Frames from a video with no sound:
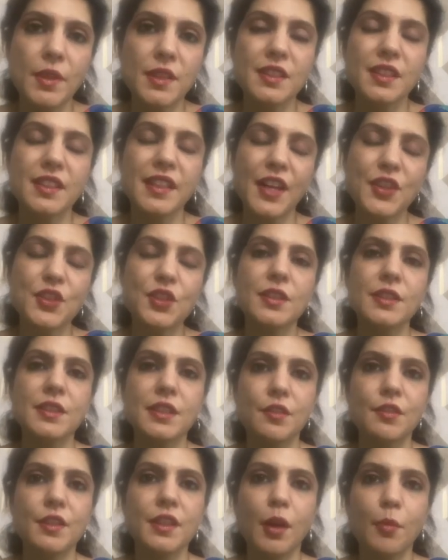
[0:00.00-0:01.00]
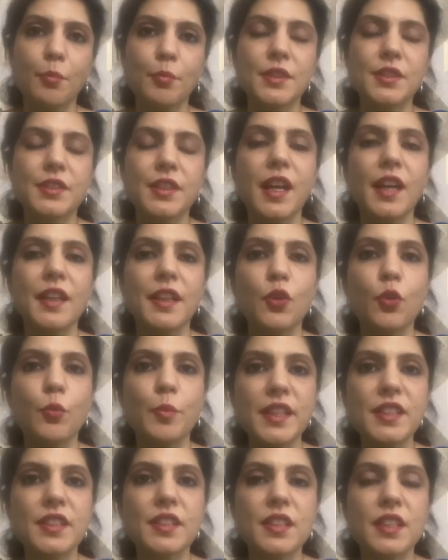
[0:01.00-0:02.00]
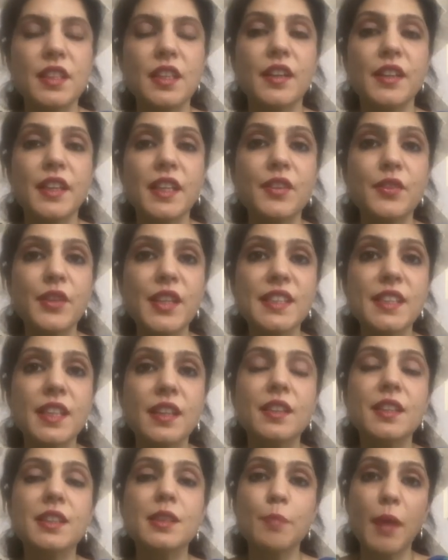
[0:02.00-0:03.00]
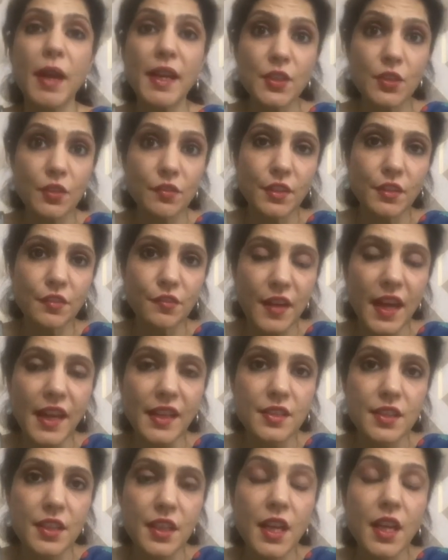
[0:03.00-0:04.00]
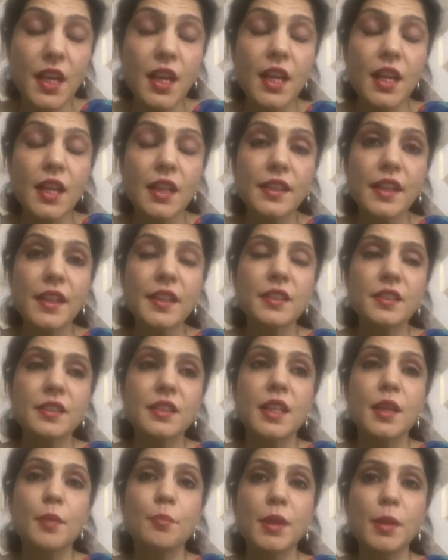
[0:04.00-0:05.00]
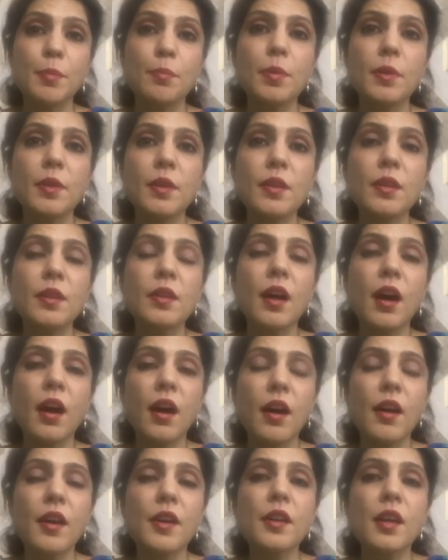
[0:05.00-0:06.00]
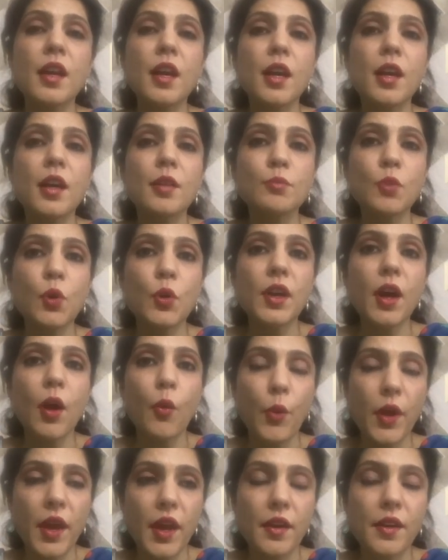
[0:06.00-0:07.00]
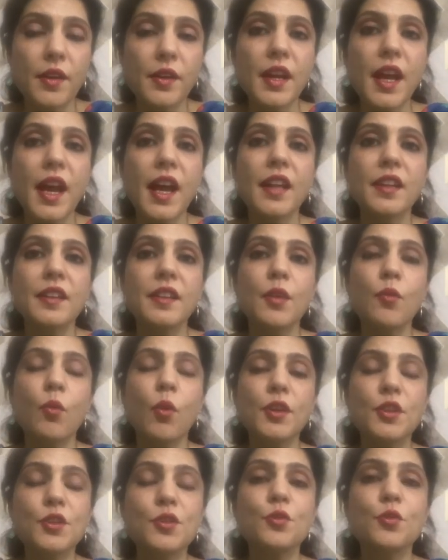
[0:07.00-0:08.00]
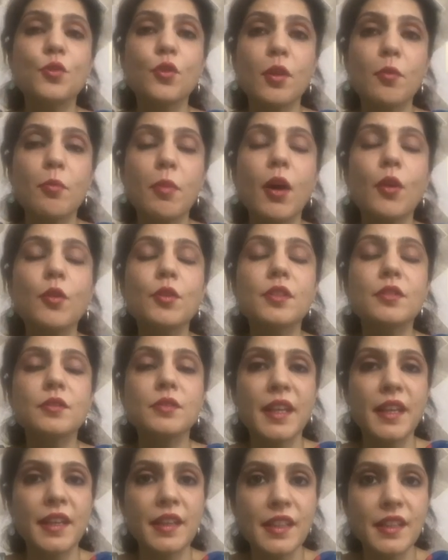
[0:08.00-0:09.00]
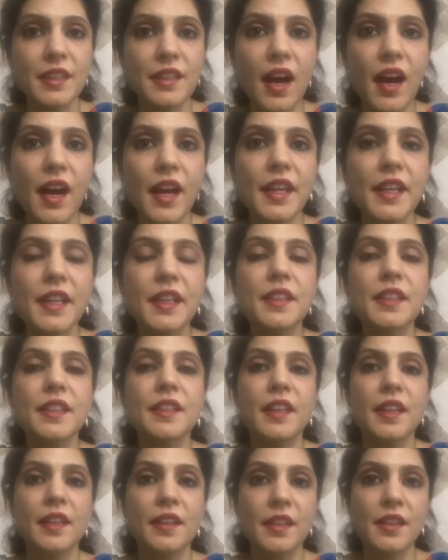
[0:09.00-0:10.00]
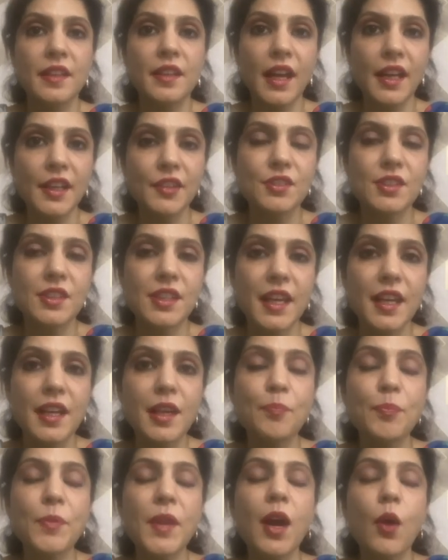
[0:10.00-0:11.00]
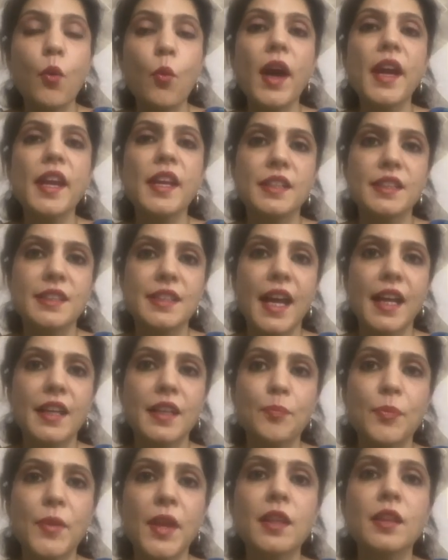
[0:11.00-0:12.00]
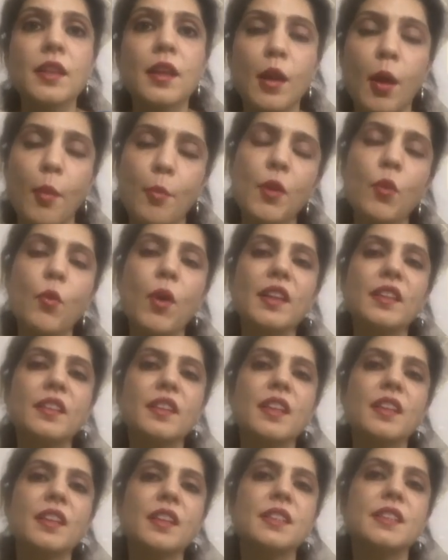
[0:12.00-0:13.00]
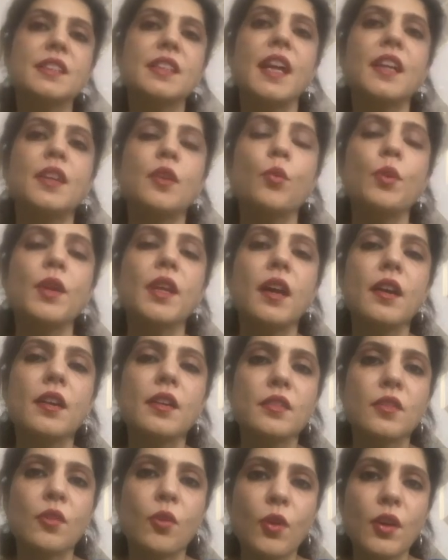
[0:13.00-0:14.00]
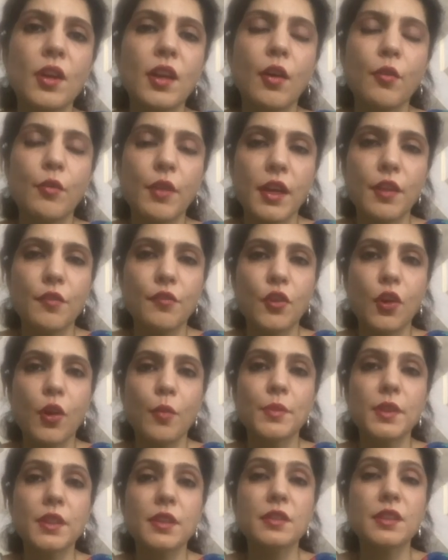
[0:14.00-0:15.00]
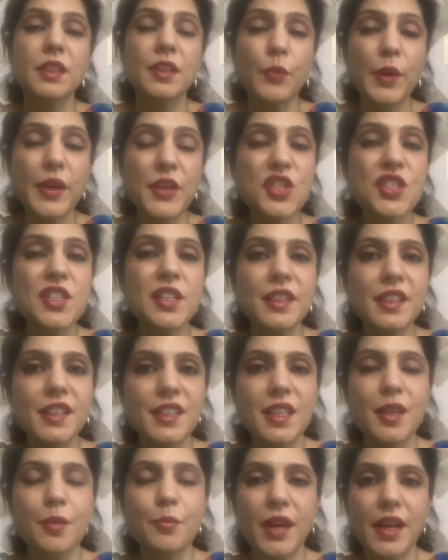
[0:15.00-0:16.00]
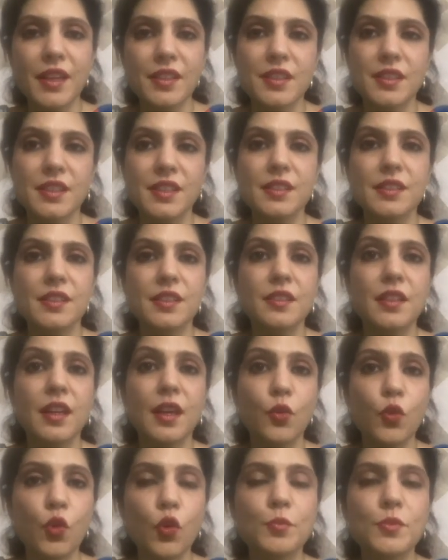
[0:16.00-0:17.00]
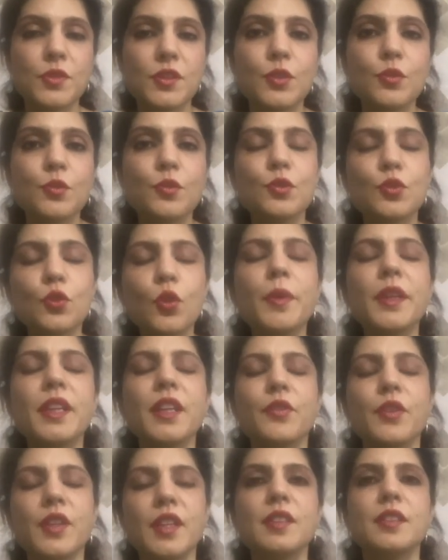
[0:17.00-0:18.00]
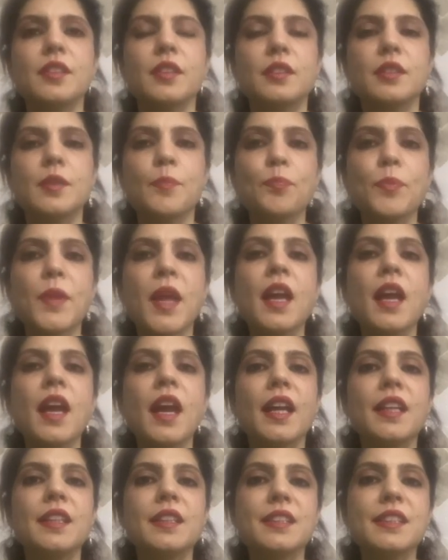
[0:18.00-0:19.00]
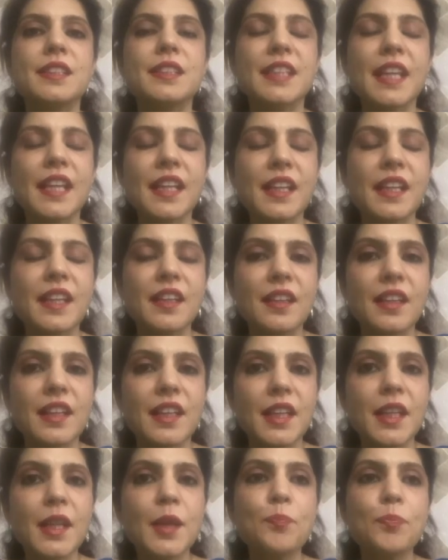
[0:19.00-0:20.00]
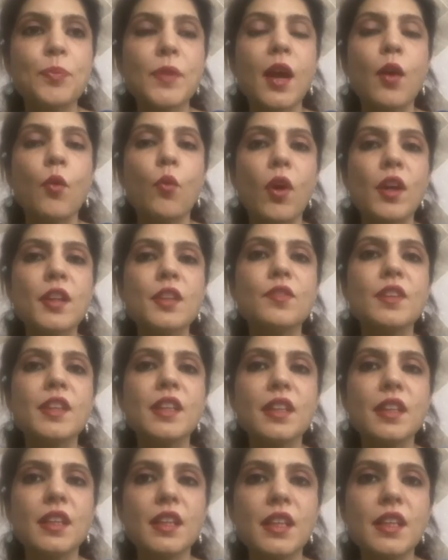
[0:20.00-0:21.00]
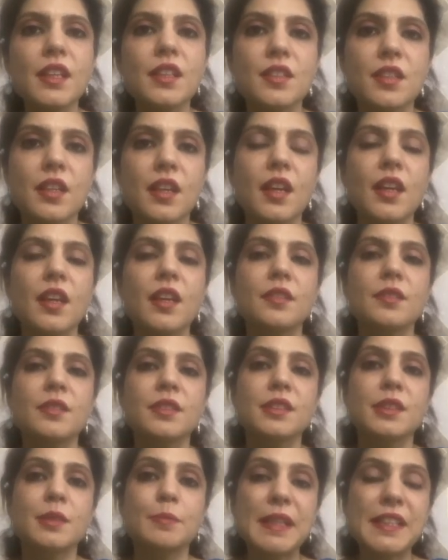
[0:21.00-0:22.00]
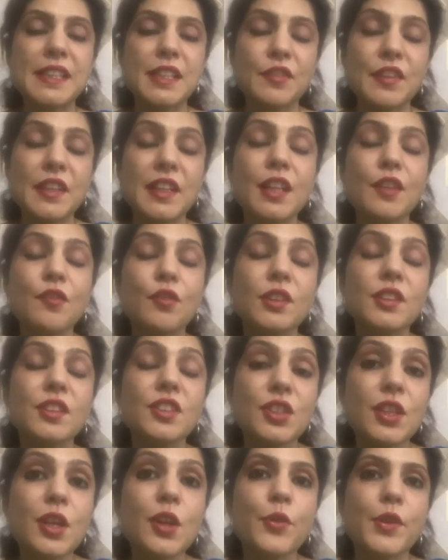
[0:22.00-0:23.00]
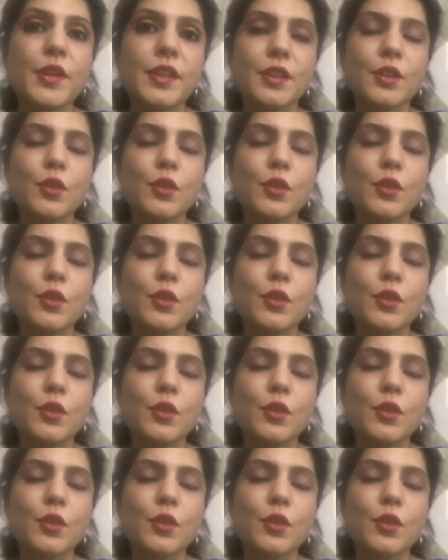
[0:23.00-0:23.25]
national survey numbers regarding obesity are increasing, despite of the fact that people are more aware and they want to know about healthy diet and healthy lifestyle. Why is that? The number one thing is that we are all away from the conventional eating practices in our homes due to so many reasons. And secondly, what we eat specifically for the children,